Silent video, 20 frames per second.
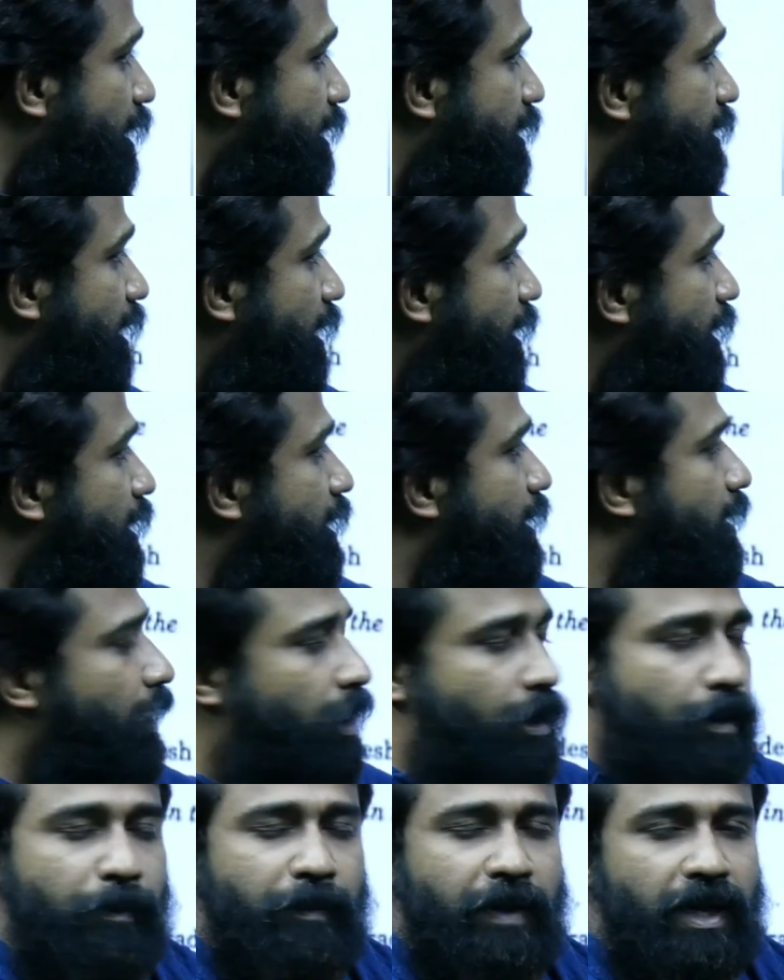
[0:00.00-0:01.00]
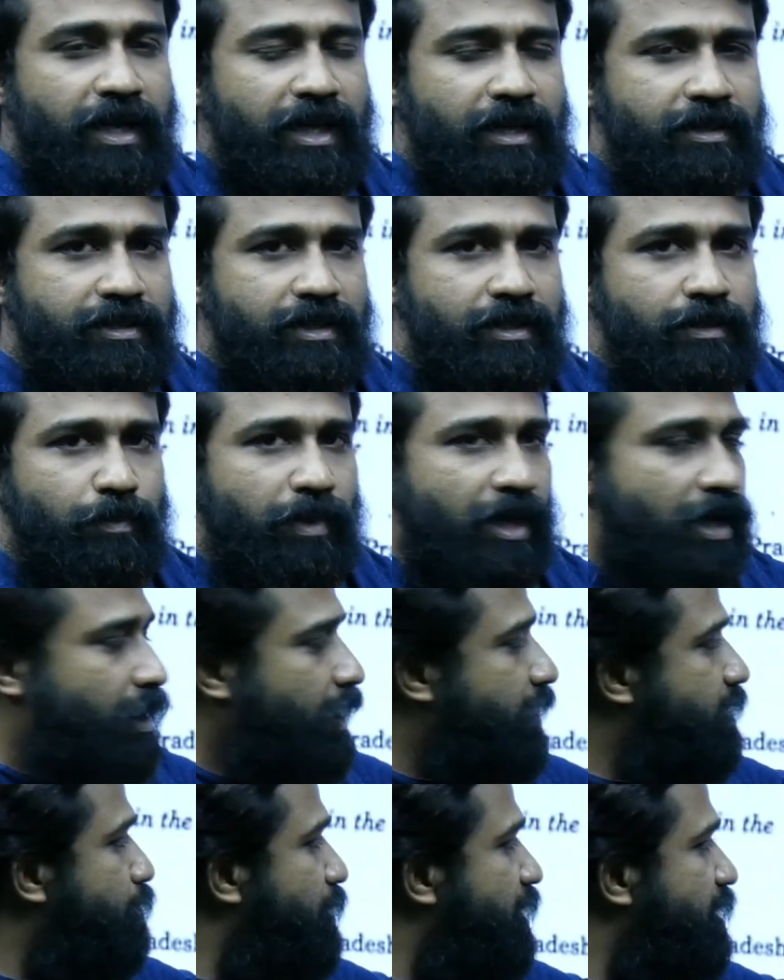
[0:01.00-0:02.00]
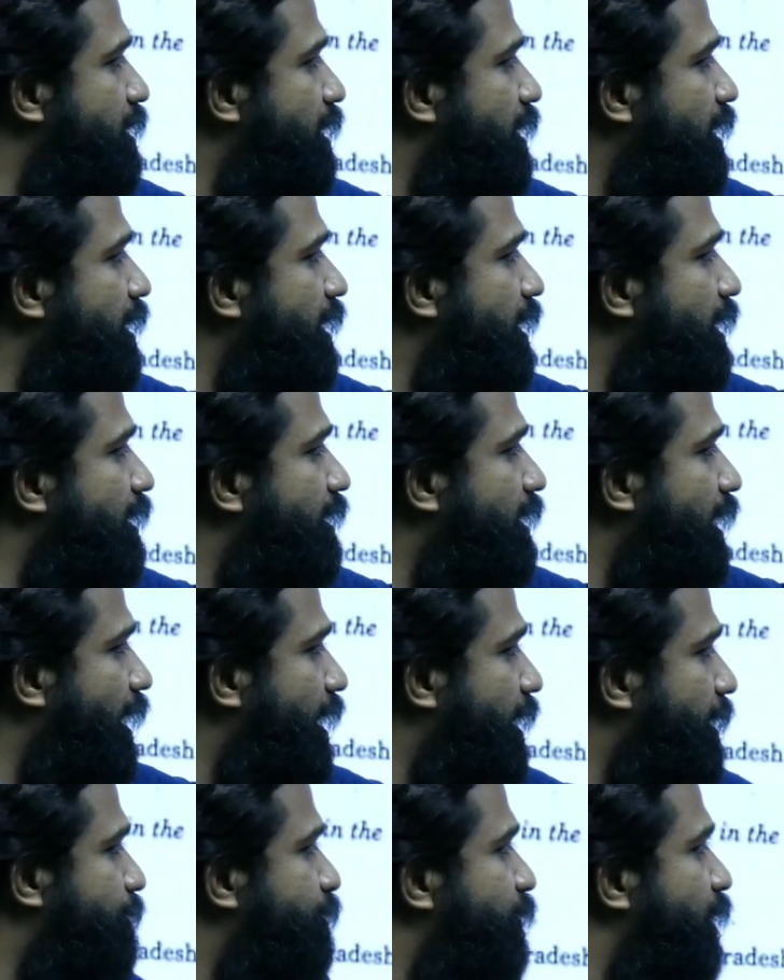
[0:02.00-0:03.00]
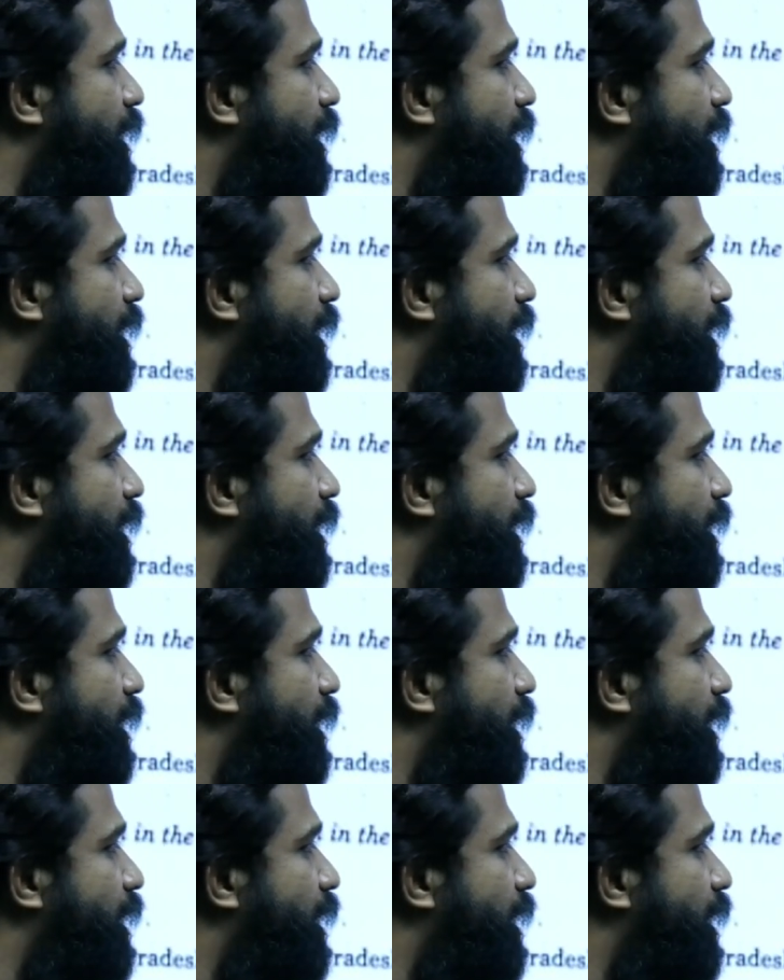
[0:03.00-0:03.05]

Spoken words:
in the northern part, especially near Delhi.